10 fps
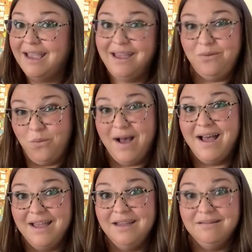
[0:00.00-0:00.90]
and
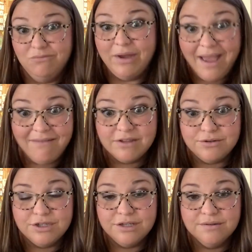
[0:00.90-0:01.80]
why we have those
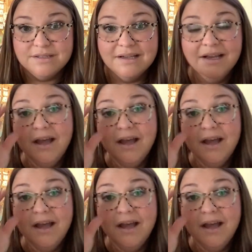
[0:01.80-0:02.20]
shoes.